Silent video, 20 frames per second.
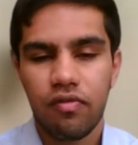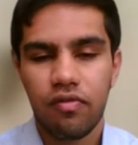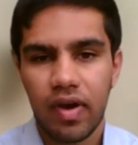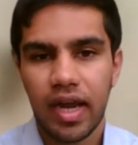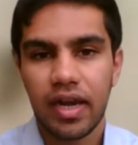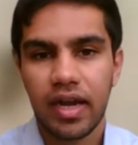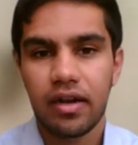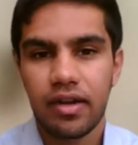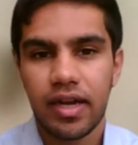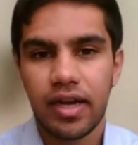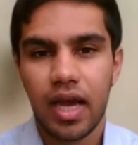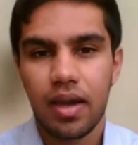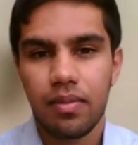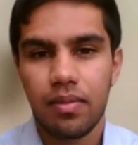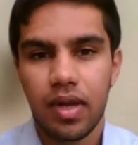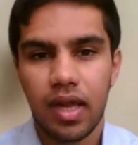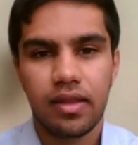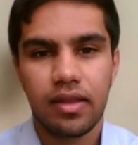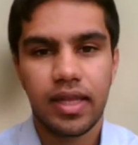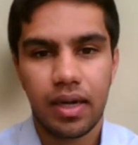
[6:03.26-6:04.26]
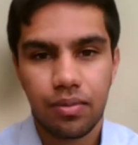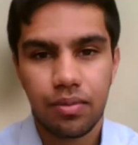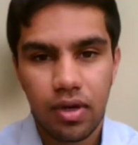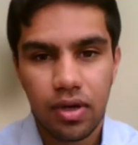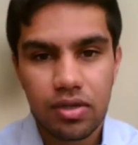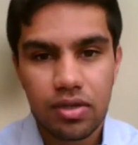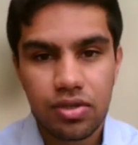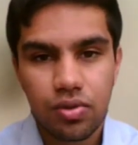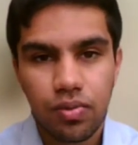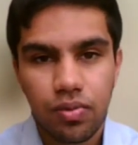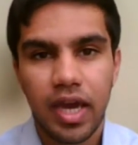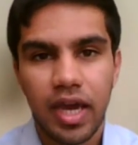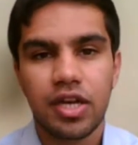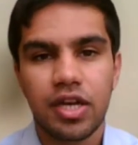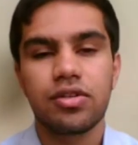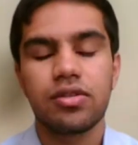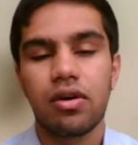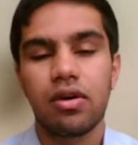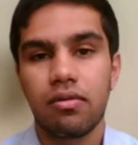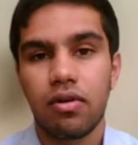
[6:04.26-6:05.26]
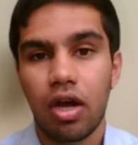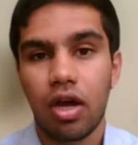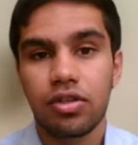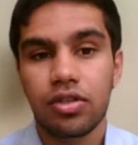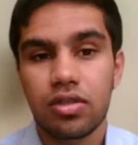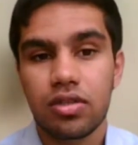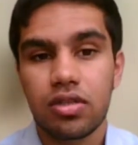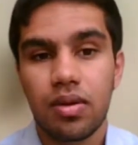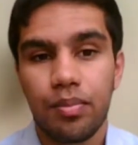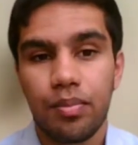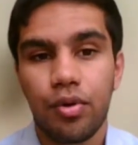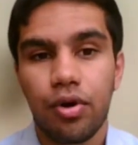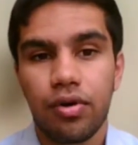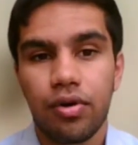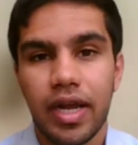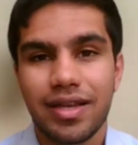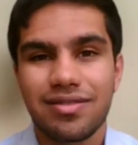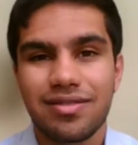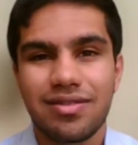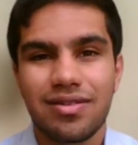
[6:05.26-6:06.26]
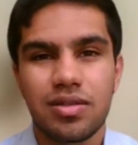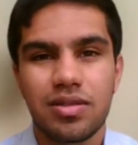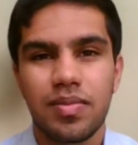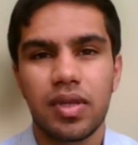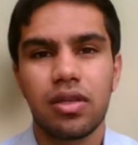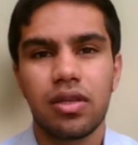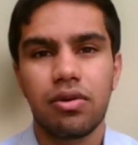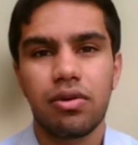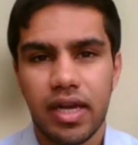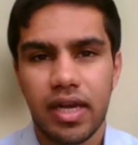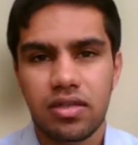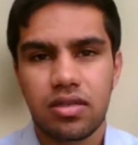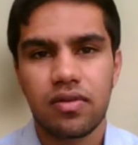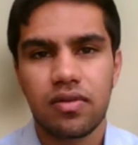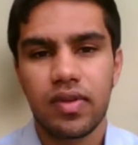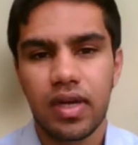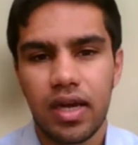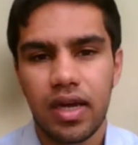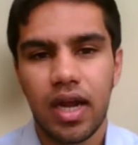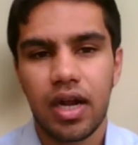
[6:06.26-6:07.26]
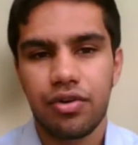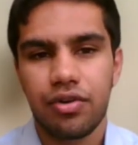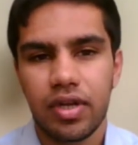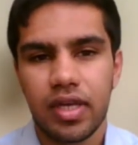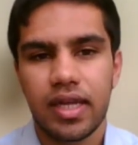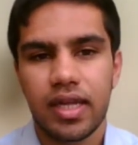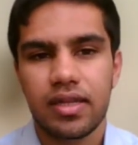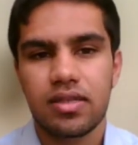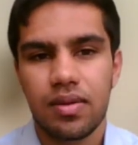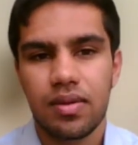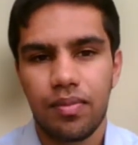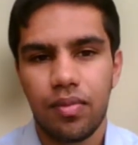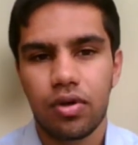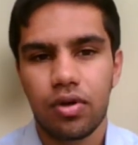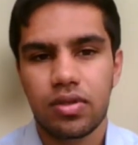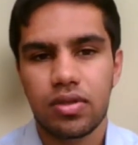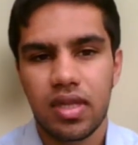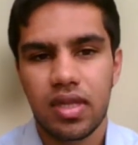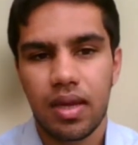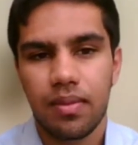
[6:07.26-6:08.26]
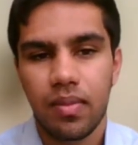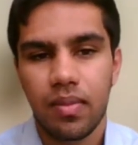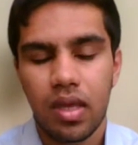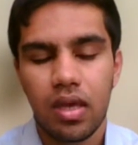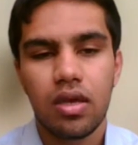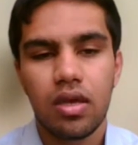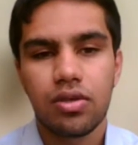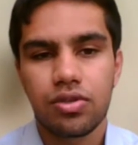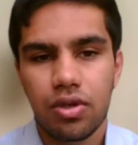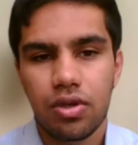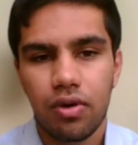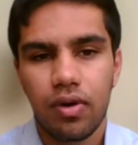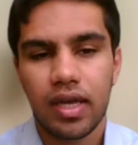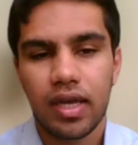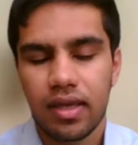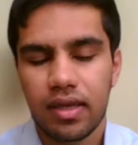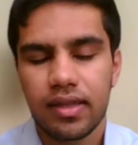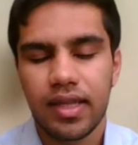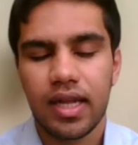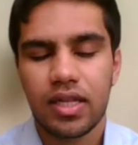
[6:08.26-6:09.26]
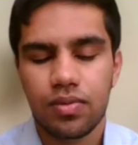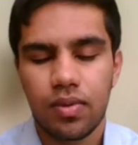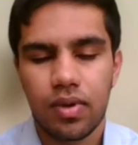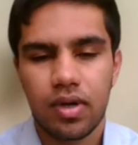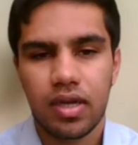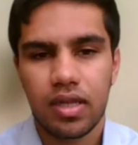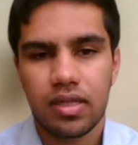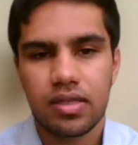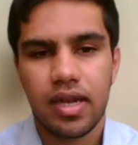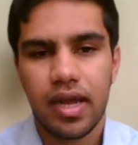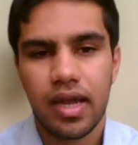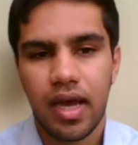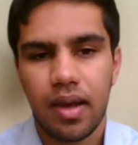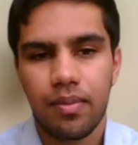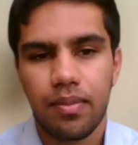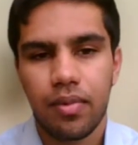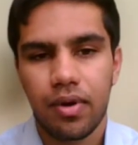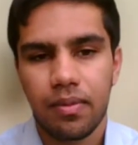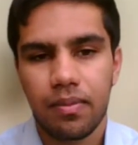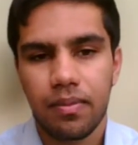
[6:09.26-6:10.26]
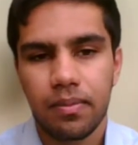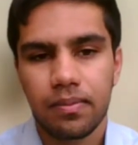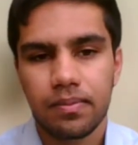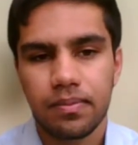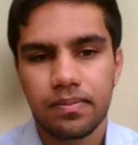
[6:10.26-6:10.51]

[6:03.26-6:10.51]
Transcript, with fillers: provide a timeline that will assuage the not just the protesters but the rest of the country that supports them. So I think that's what needs to happen.